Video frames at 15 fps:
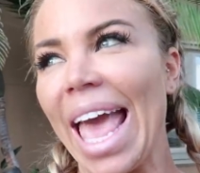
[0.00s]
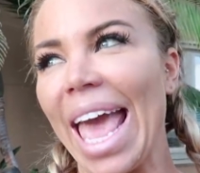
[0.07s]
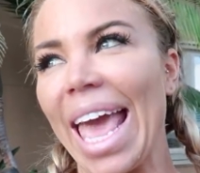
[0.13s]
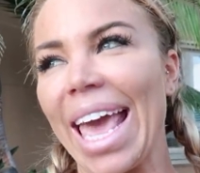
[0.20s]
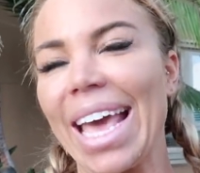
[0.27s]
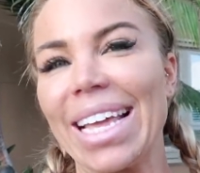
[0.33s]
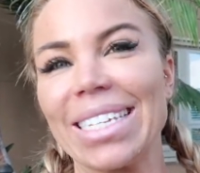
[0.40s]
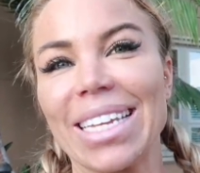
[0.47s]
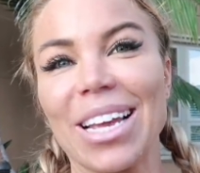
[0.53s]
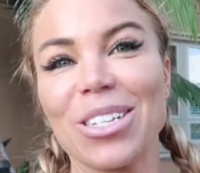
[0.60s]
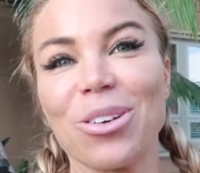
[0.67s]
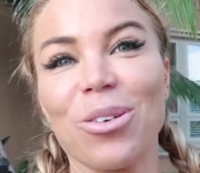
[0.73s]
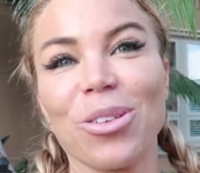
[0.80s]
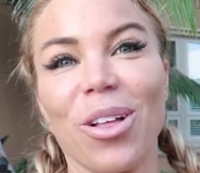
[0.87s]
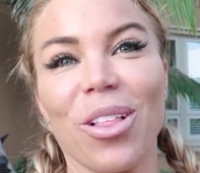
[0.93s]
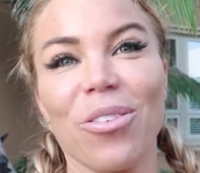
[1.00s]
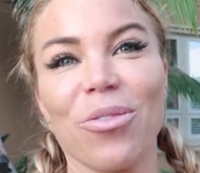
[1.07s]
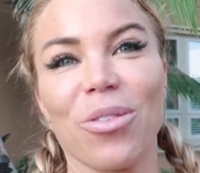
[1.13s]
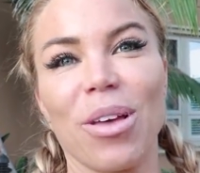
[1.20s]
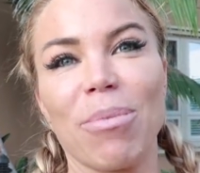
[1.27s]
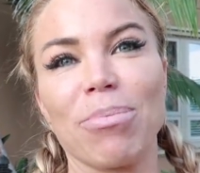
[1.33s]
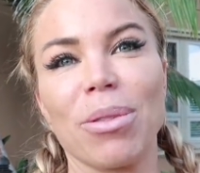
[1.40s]
And I told all of
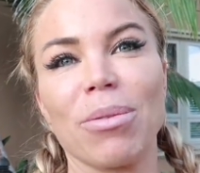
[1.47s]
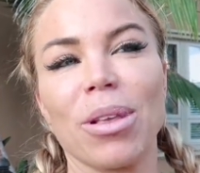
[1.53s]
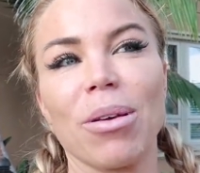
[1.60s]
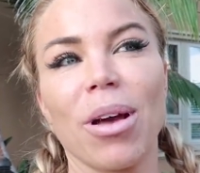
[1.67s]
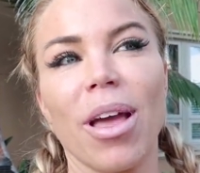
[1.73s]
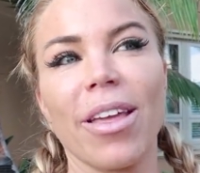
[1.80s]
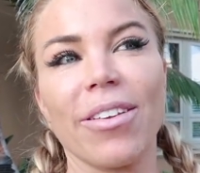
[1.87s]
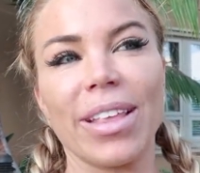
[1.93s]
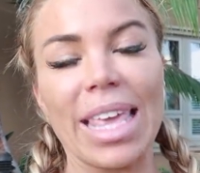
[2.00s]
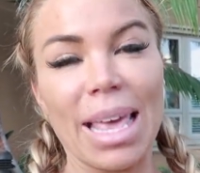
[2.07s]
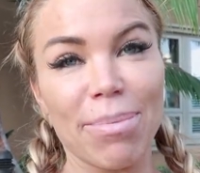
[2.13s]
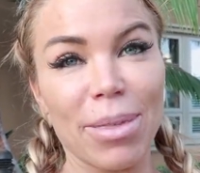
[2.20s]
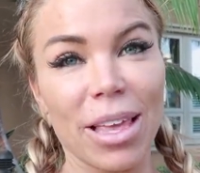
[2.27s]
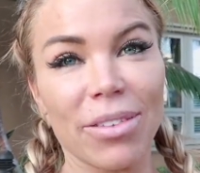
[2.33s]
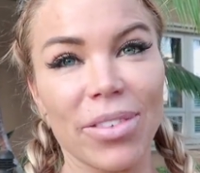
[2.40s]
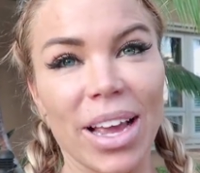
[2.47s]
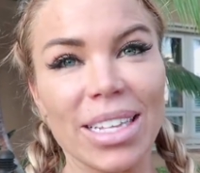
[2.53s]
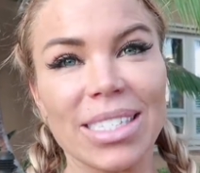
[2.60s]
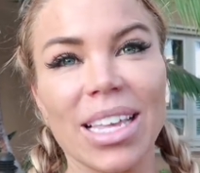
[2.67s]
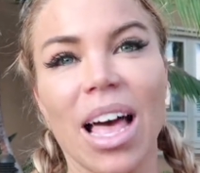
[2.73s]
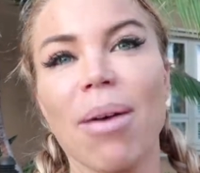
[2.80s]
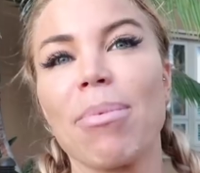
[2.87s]
them, and keep the
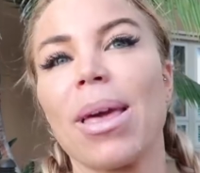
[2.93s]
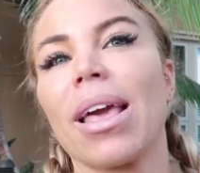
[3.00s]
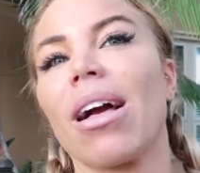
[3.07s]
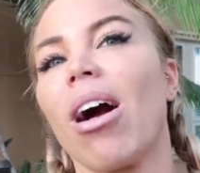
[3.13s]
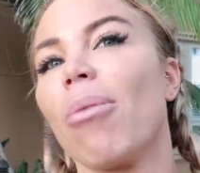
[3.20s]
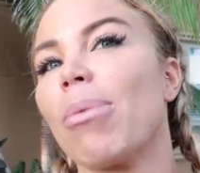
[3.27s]
invites coming.